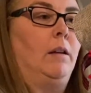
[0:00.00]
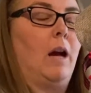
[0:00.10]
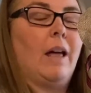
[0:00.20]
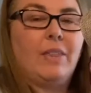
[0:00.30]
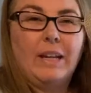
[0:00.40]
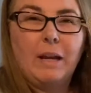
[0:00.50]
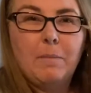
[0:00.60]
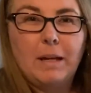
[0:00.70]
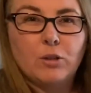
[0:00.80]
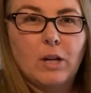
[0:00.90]
I think I
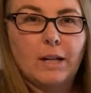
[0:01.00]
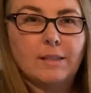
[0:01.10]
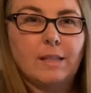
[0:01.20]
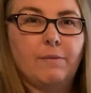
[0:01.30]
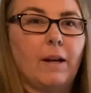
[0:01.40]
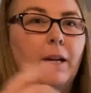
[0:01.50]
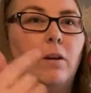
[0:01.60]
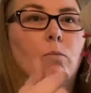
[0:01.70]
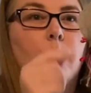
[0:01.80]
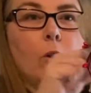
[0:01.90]
may try to see if I
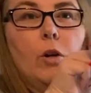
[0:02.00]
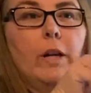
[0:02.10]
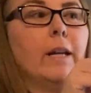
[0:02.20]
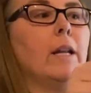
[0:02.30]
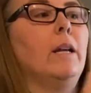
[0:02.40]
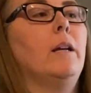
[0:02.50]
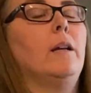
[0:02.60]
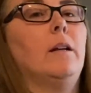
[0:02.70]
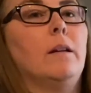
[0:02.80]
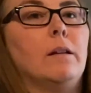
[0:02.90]
can run
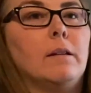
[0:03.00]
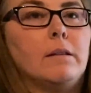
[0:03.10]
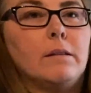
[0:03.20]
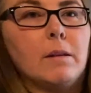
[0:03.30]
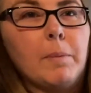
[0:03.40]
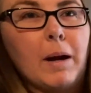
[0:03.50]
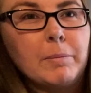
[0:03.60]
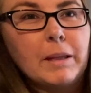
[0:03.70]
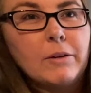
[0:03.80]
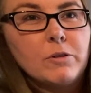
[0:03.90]
the pipe
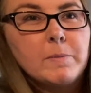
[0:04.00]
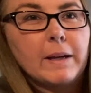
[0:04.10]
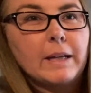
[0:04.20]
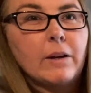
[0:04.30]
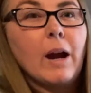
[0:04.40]
cleaners back here.